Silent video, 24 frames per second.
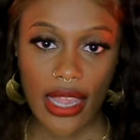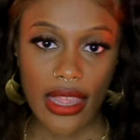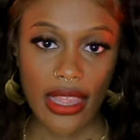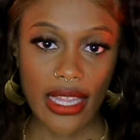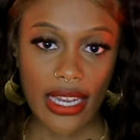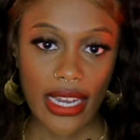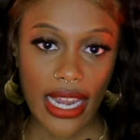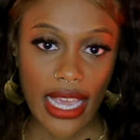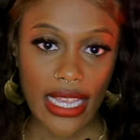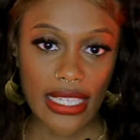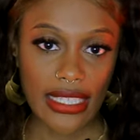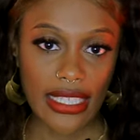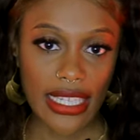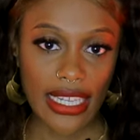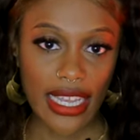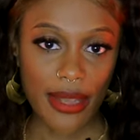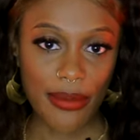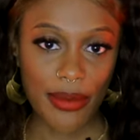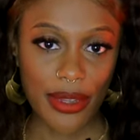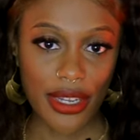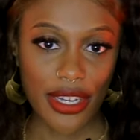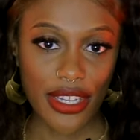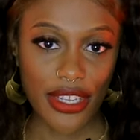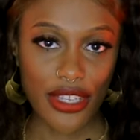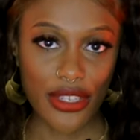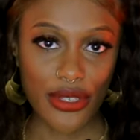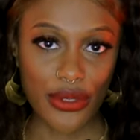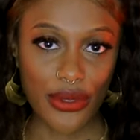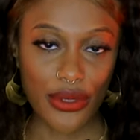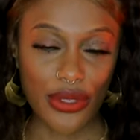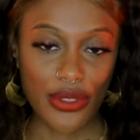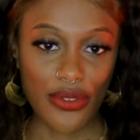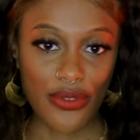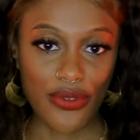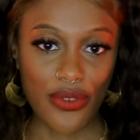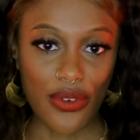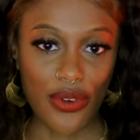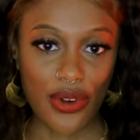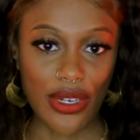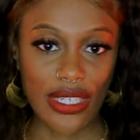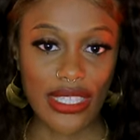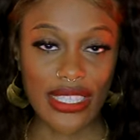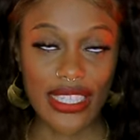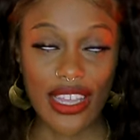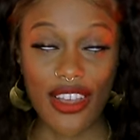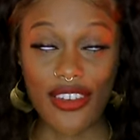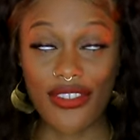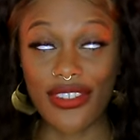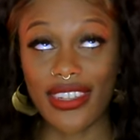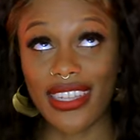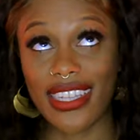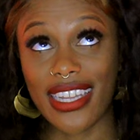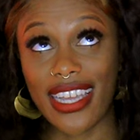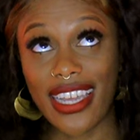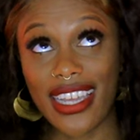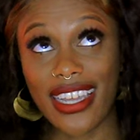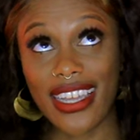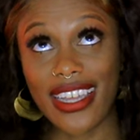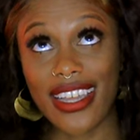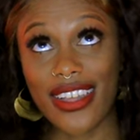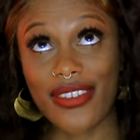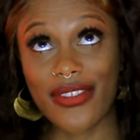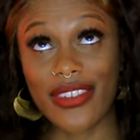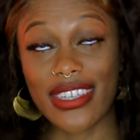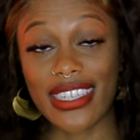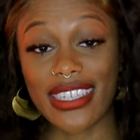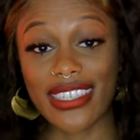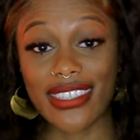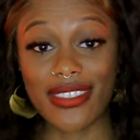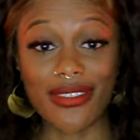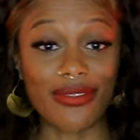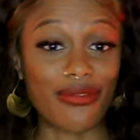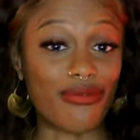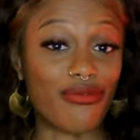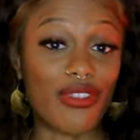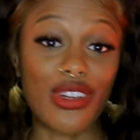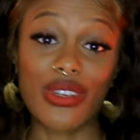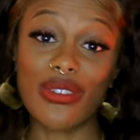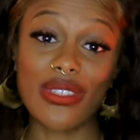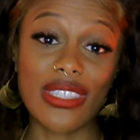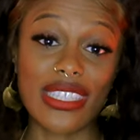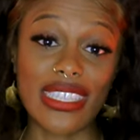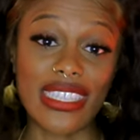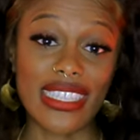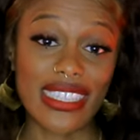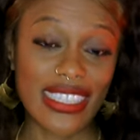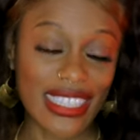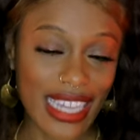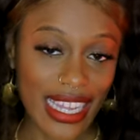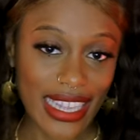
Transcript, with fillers: The next thing I'm going to use for self love is roses.